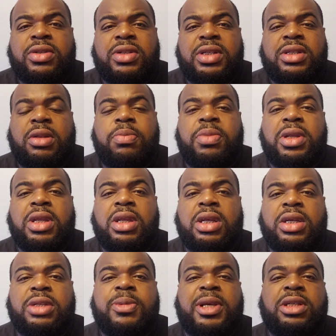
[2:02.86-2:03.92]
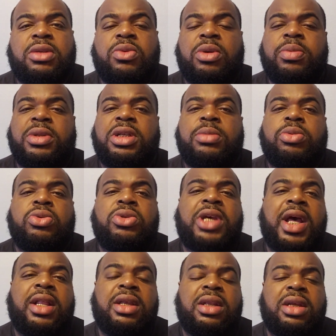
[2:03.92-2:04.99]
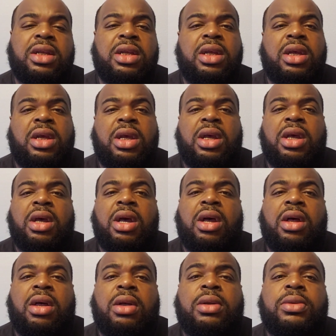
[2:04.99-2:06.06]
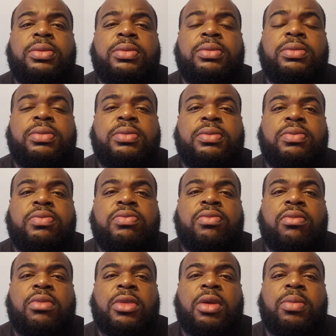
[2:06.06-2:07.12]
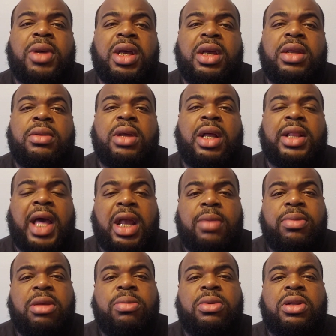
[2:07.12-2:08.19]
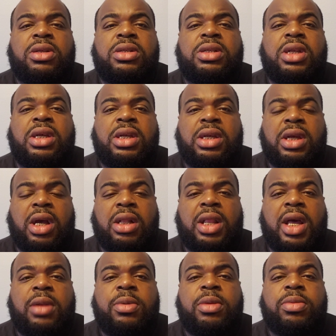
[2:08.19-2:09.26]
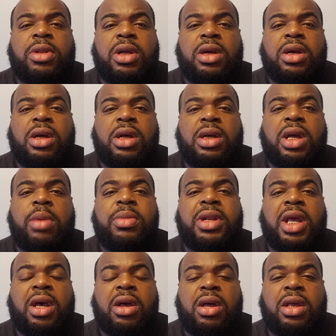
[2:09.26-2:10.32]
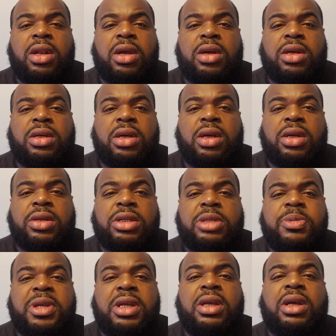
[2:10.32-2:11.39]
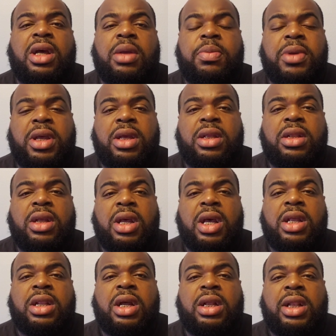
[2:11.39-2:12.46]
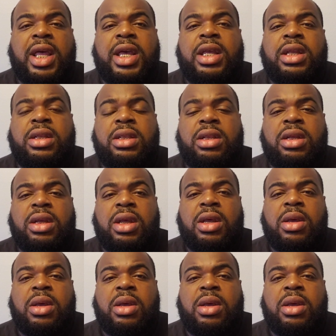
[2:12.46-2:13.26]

Is this the peak, especially with police brutality? But a lot of people are coming out and they're speaking up, and they're letting